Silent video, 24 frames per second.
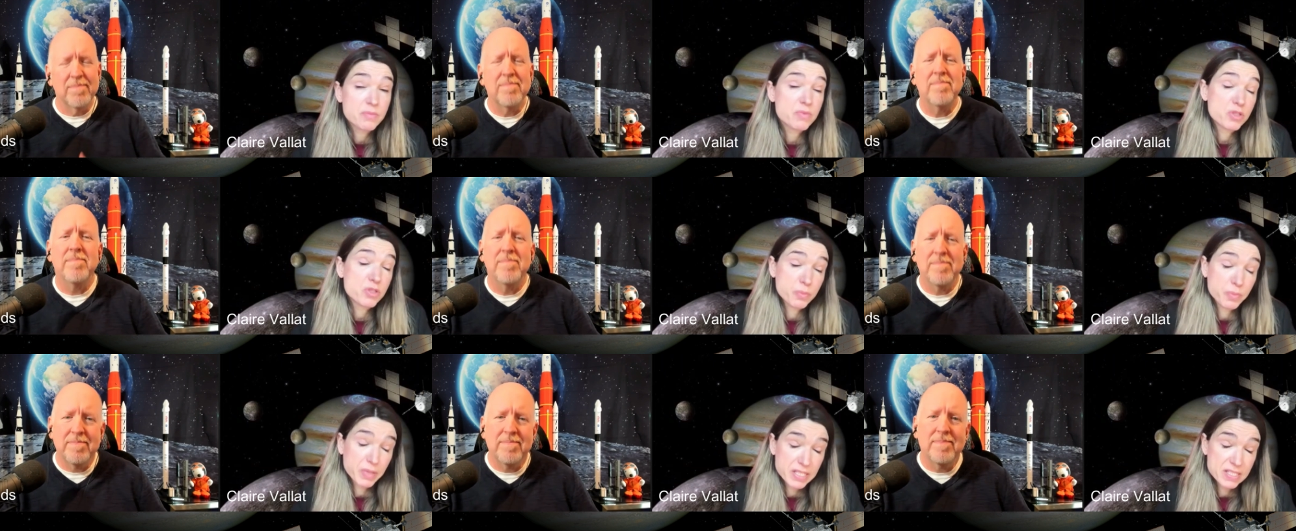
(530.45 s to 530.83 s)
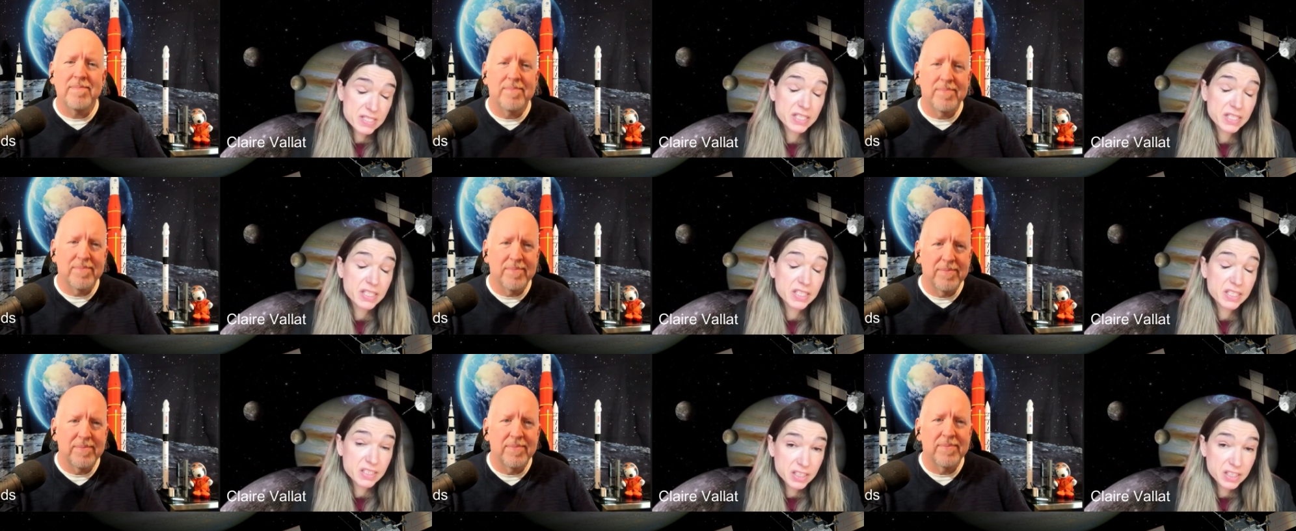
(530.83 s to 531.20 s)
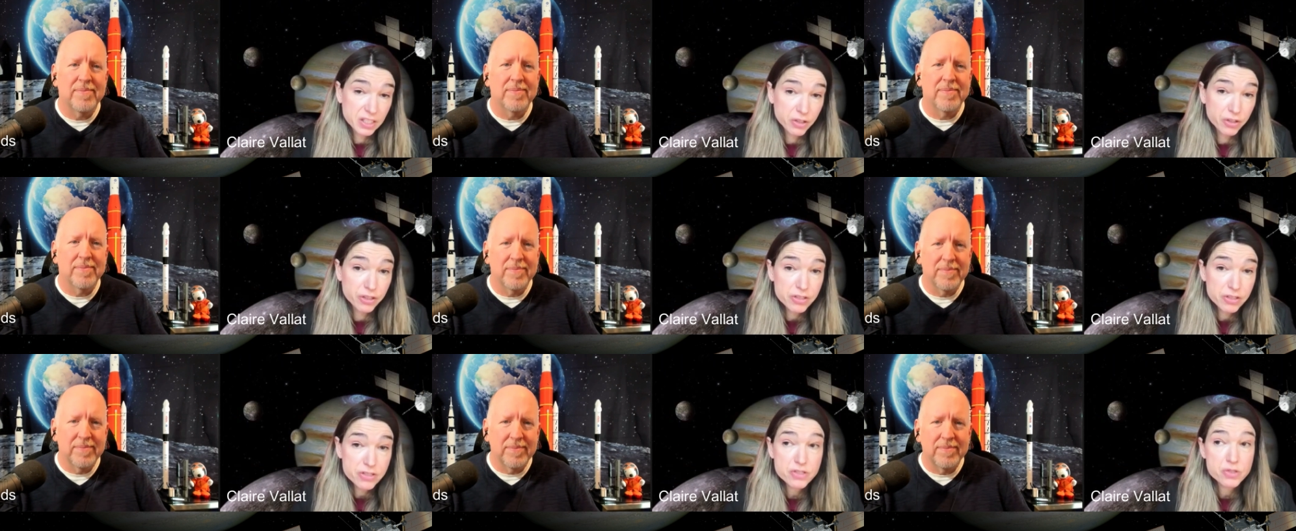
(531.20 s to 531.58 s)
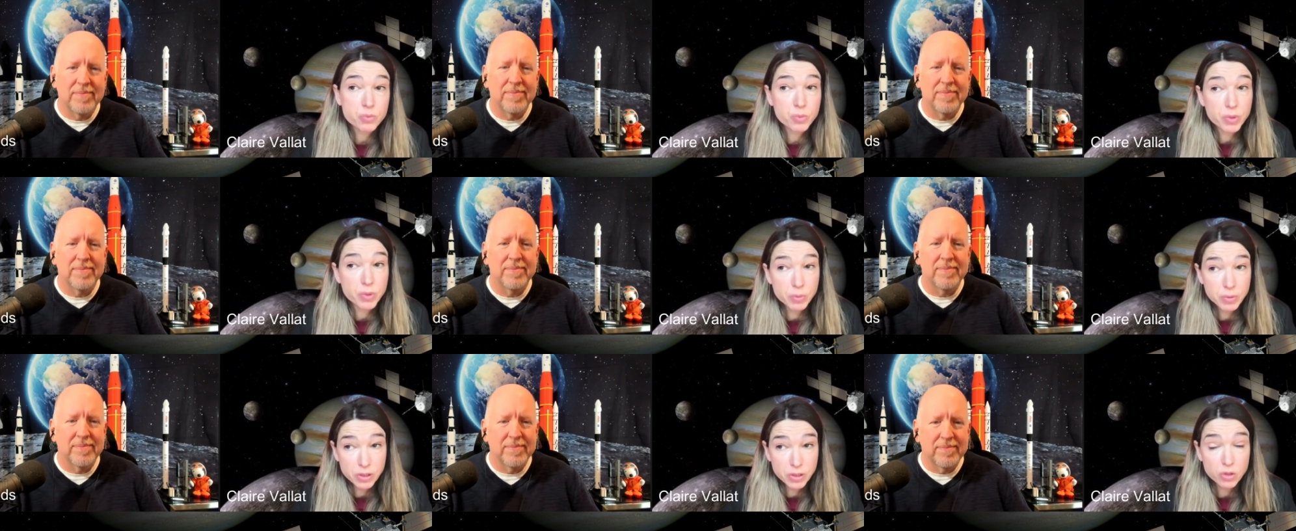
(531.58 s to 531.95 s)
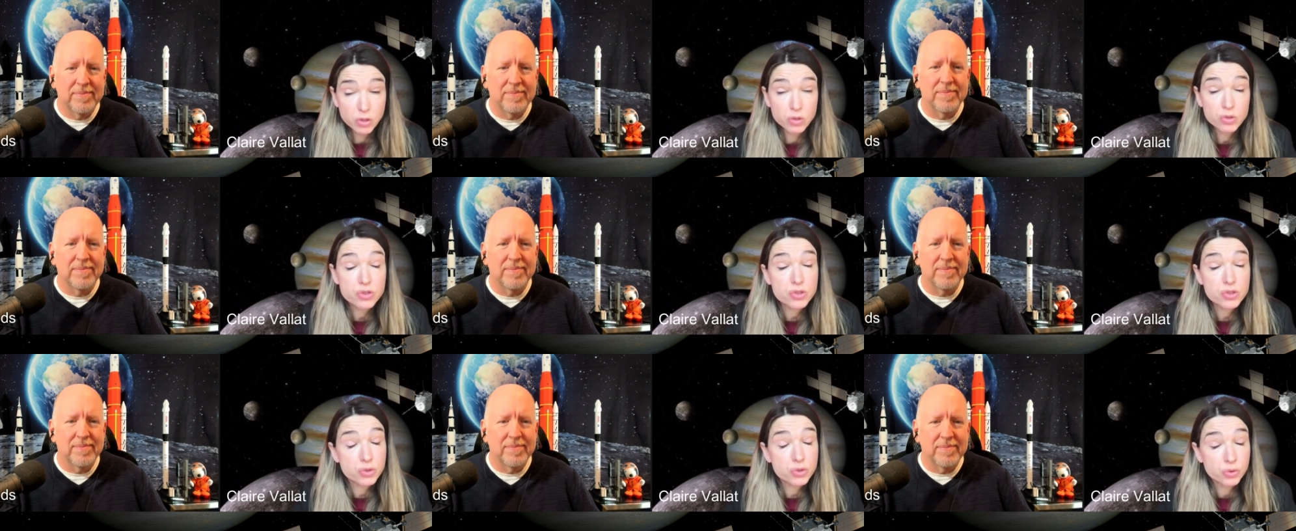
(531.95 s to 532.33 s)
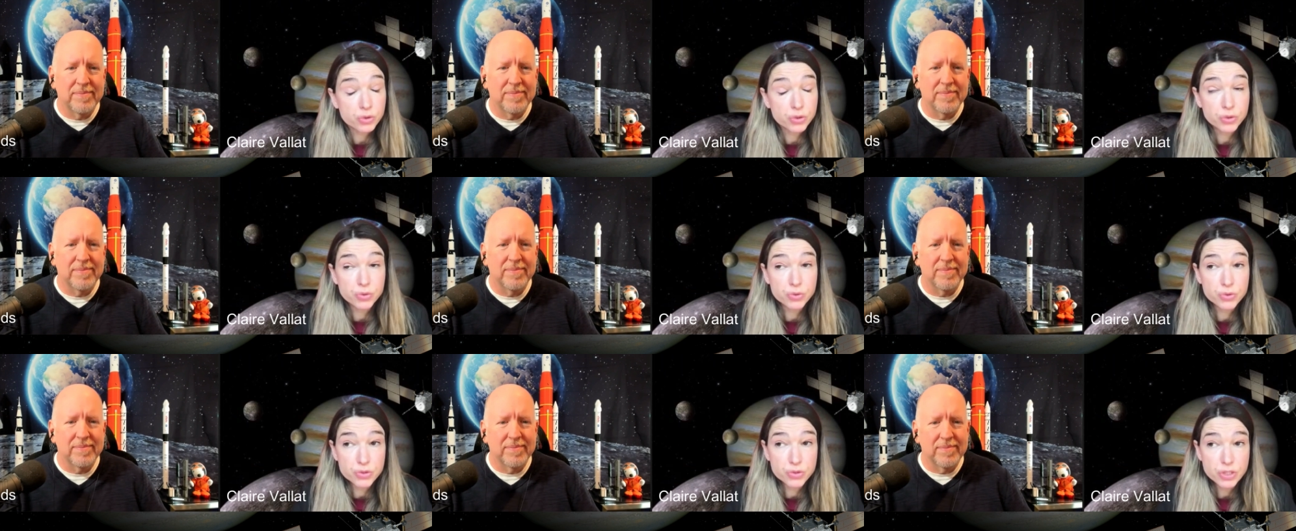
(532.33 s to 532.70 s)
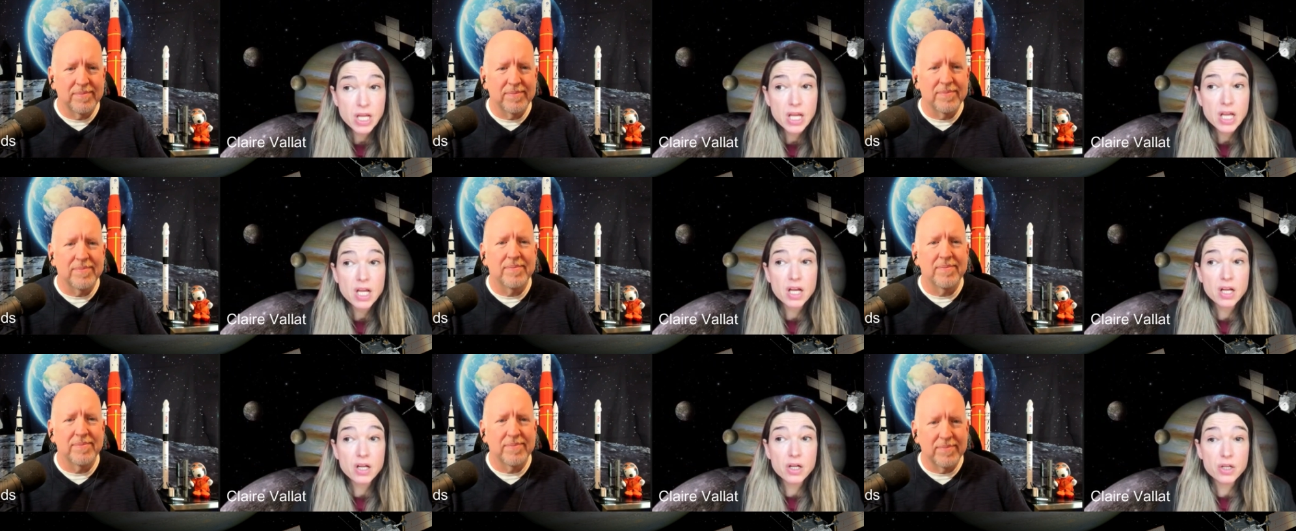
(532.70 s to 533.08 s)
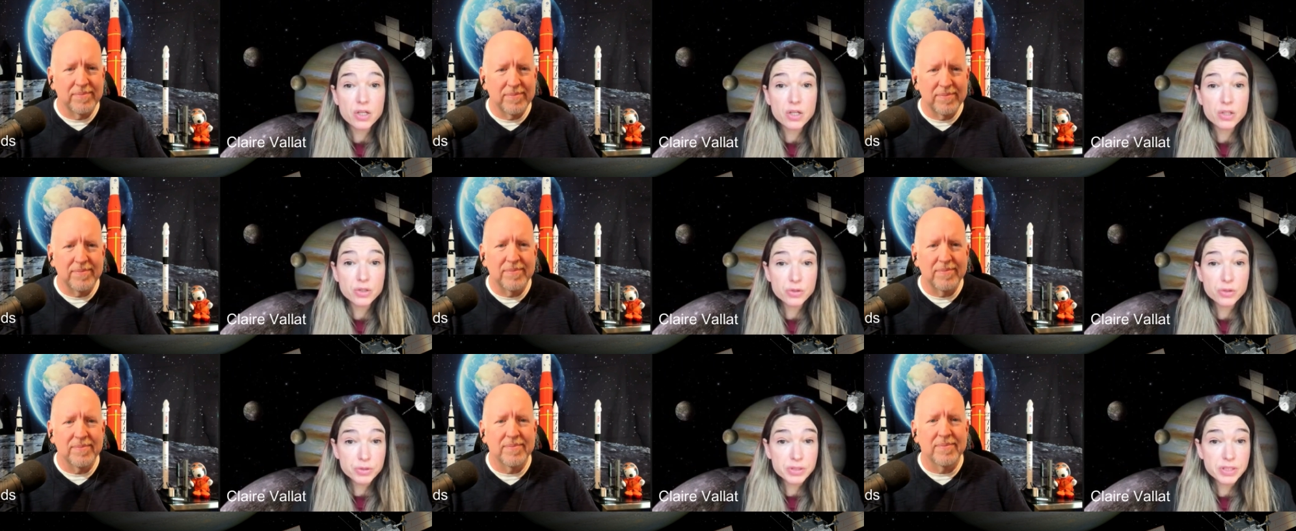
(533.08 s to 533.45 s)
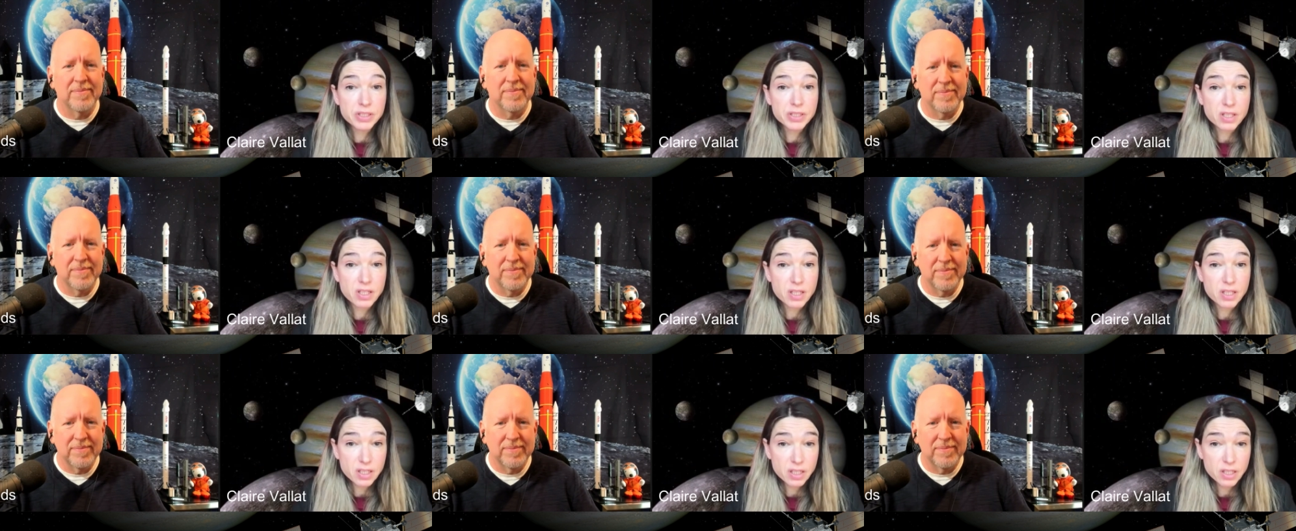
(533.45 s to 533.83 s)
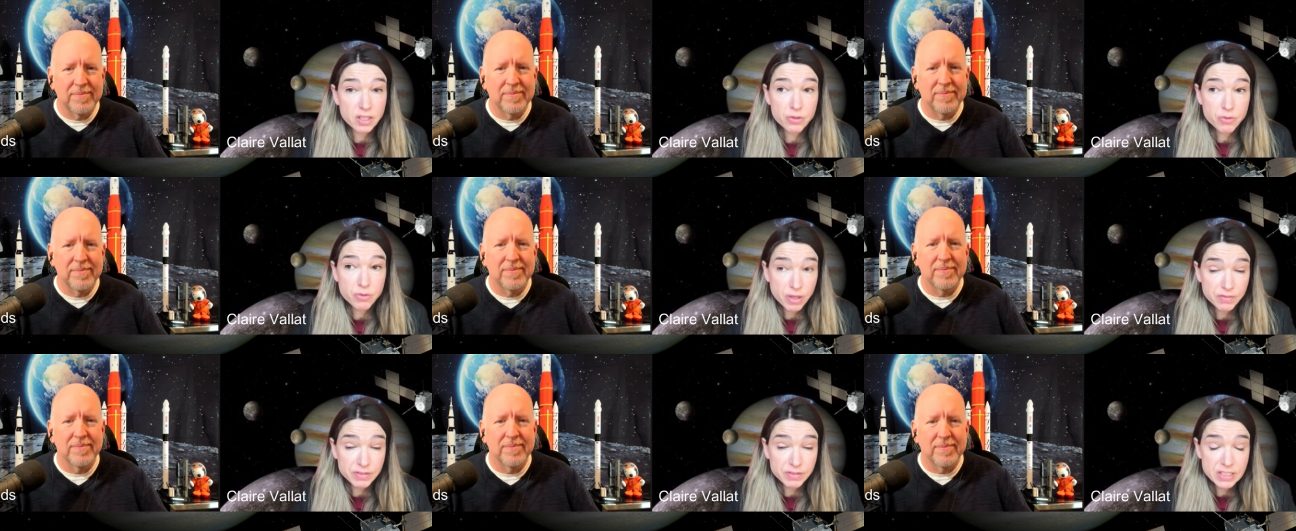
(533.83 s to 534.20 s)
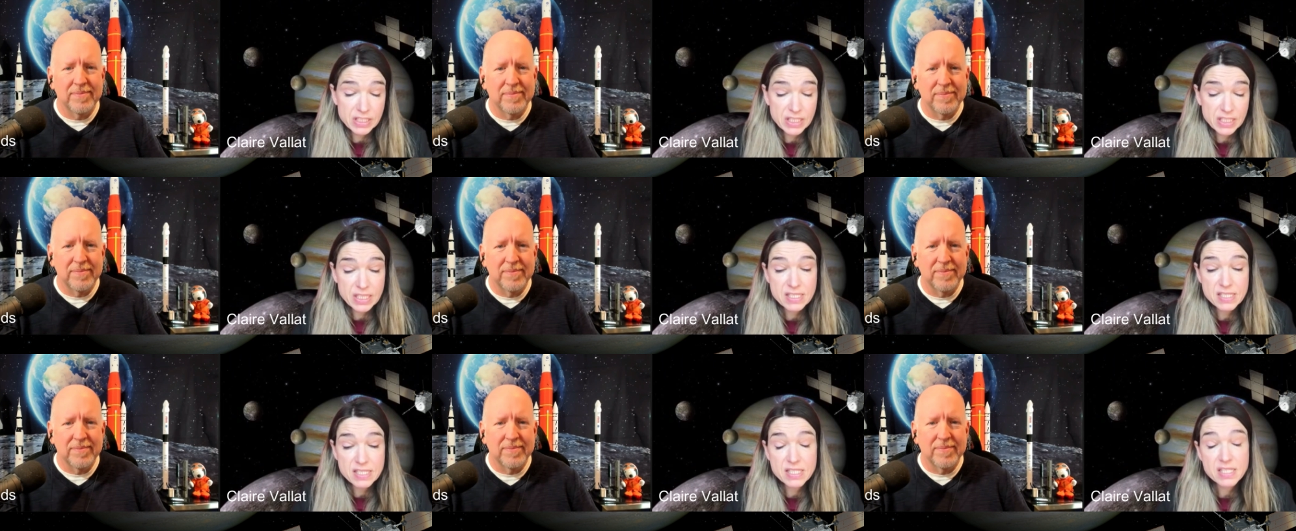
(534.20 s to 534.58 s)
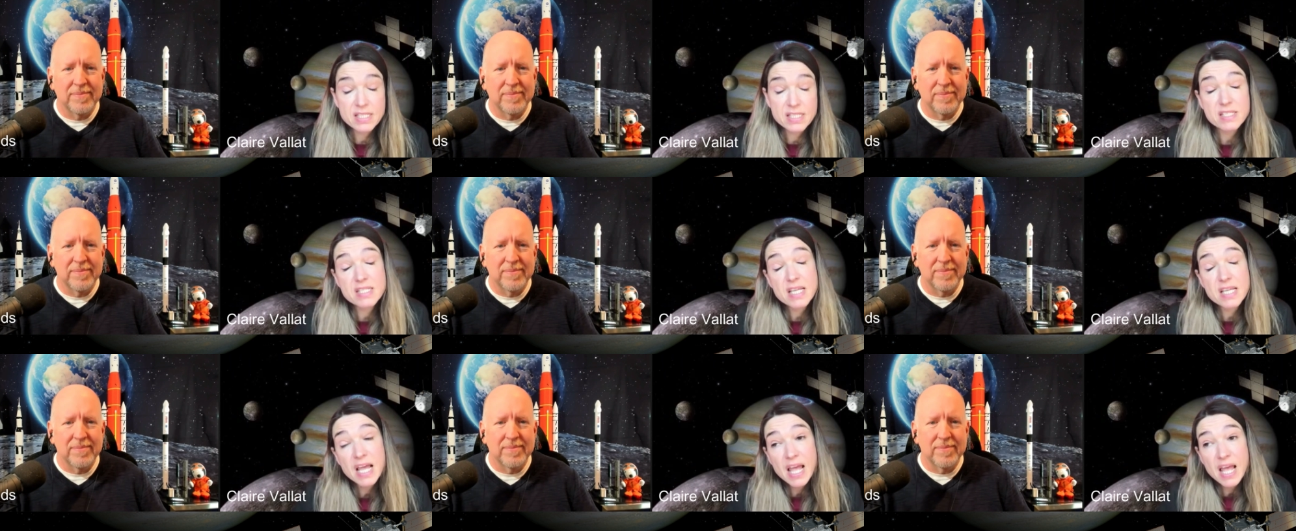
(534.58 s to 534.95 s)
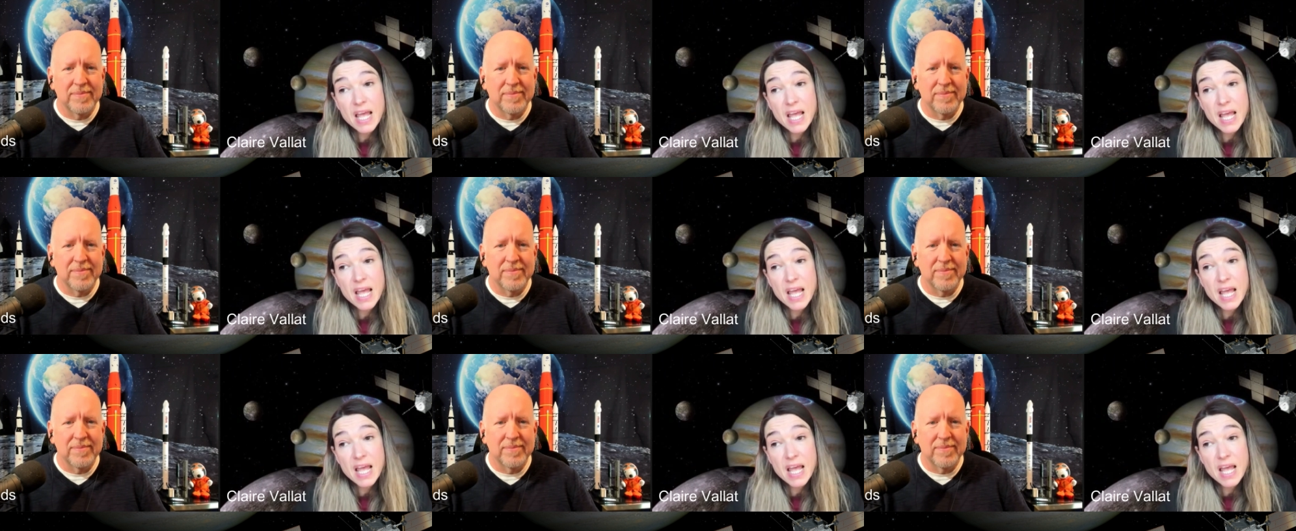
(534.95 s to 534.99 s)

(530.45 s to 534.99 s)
Speaker 1: So basically, the Earth. We will also use lunar gravity assist.